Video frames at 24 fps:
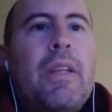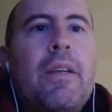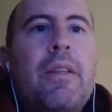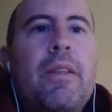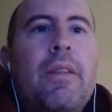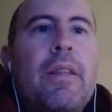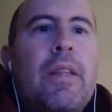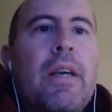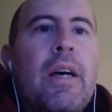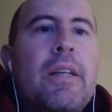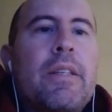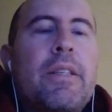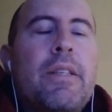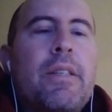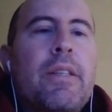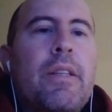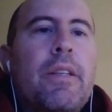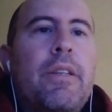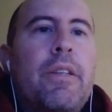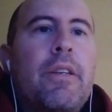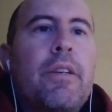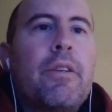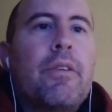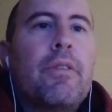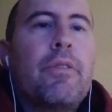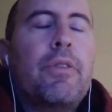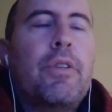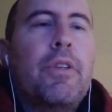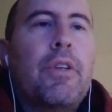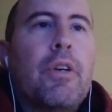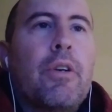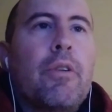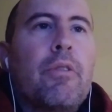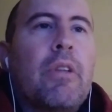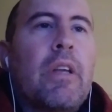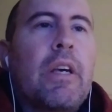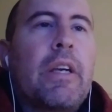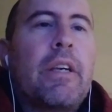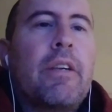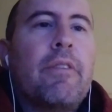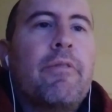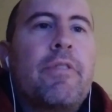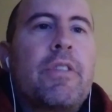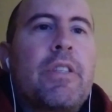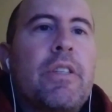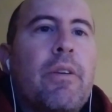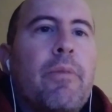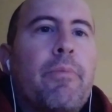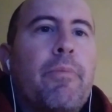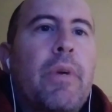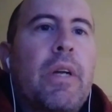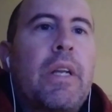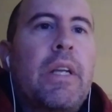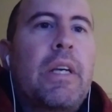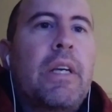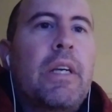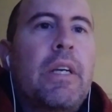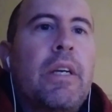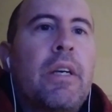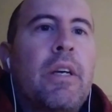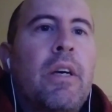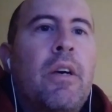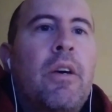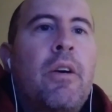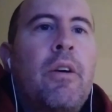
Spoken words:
that's the deal, like if somebody,